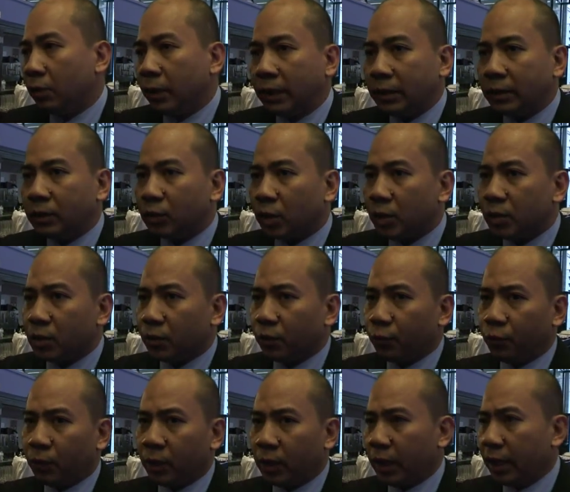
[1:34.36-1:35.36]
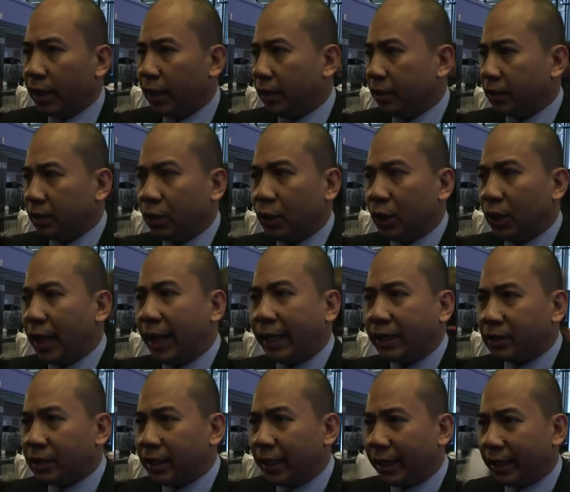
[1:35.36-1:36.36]
Well, in terms of uh, you know high
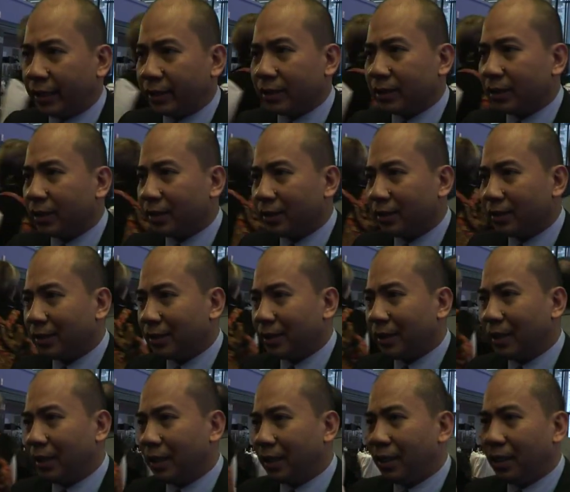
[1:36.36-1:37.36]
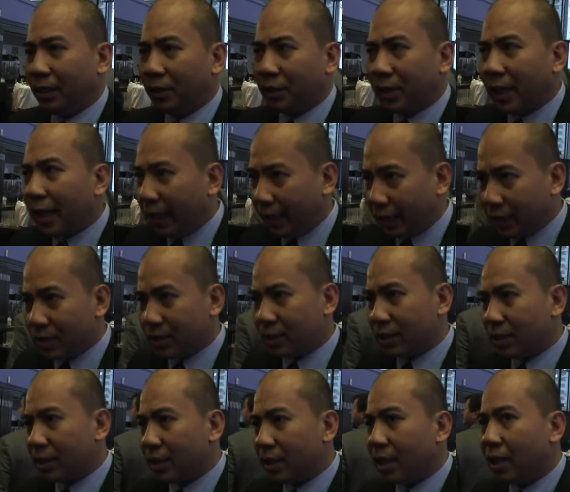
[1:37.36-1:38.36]
tech, uh, yes,
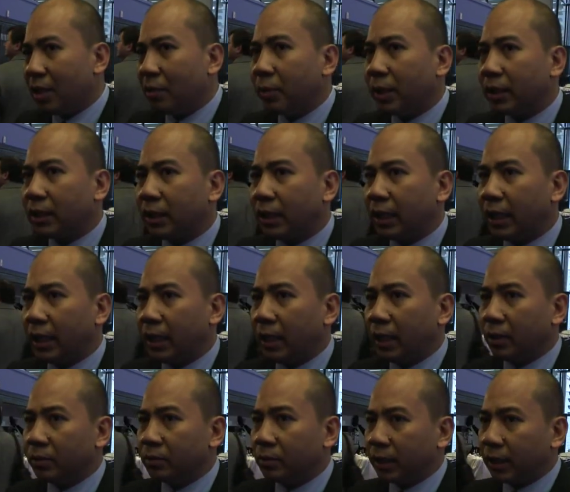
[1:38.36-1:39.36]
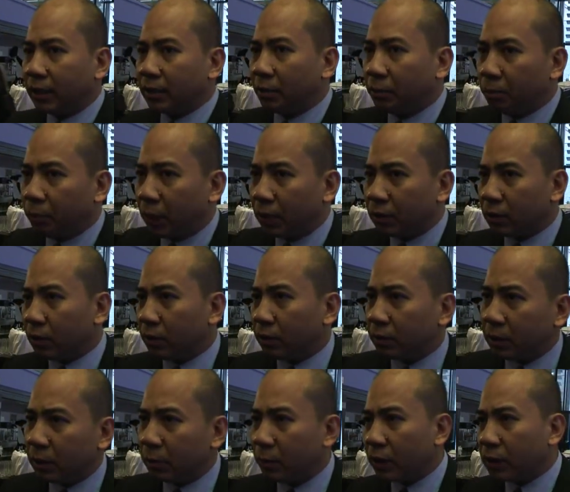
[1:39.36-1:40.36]
but uh, at the
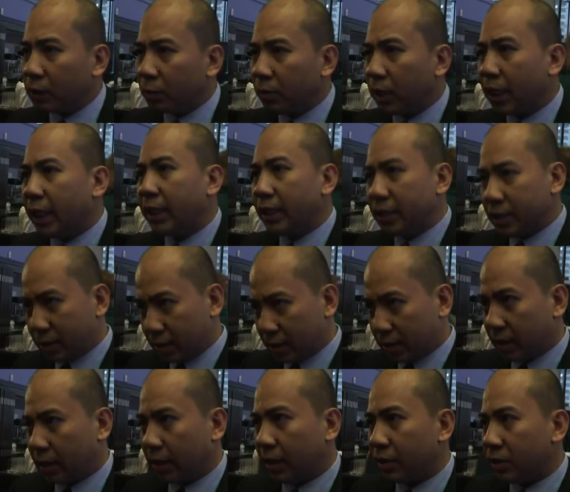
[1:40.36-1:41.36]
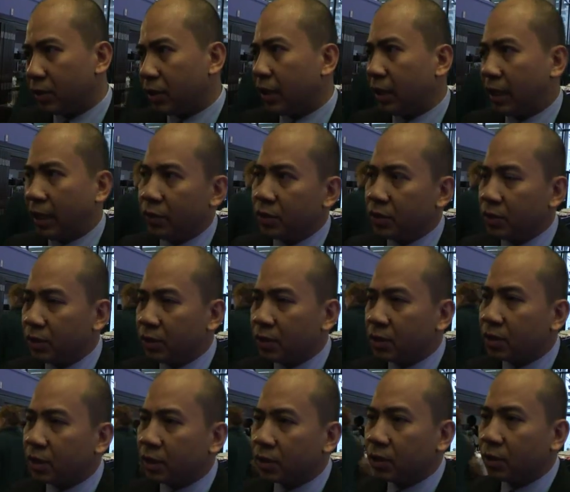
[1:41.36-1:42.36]
bottom the bottom line is uh, still I was in
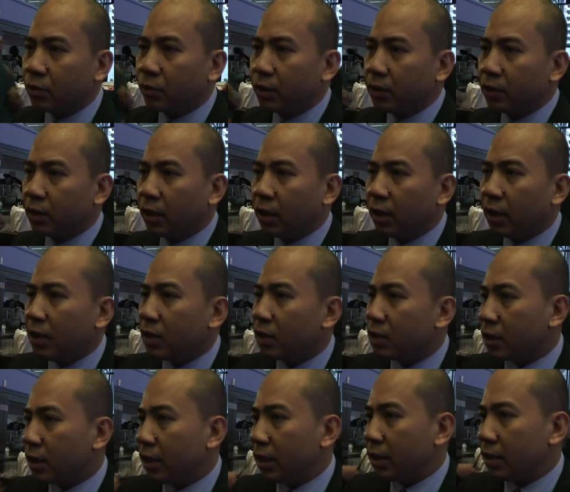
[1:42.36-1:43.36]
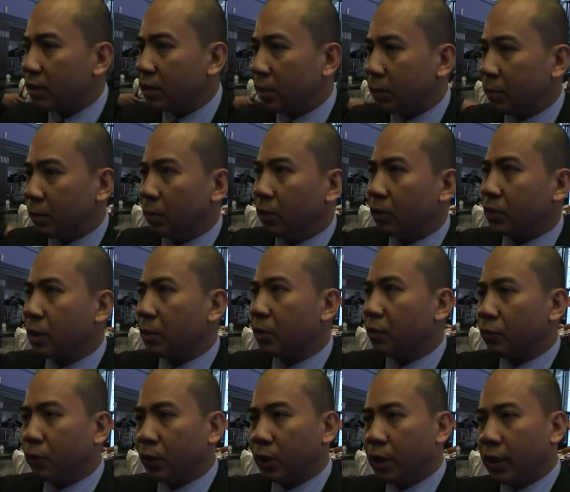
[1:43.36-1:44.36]
discussion with some some
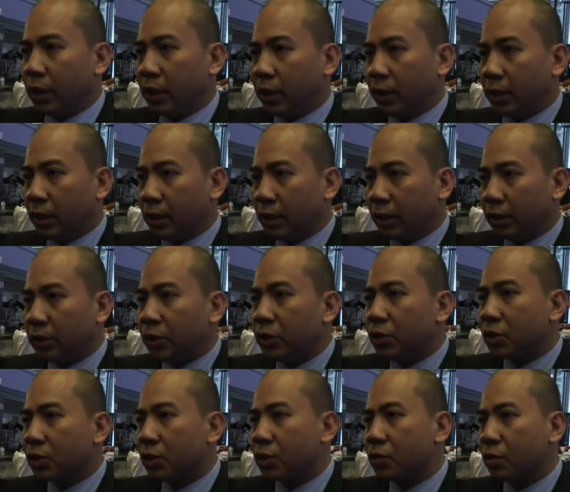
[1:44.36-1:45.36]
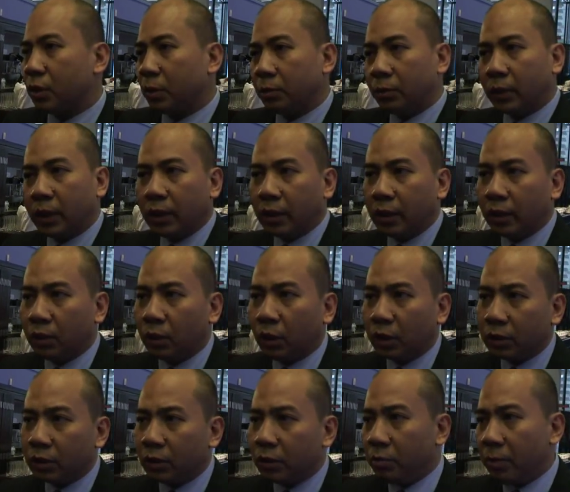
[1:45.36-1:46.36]
of your uh, teachers from uh,
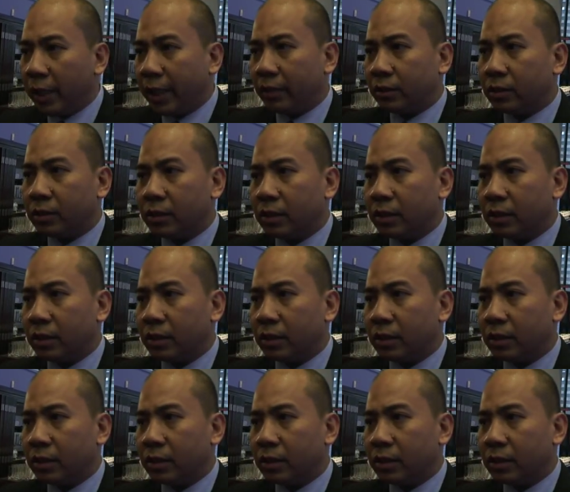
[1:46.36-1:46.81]
London Met,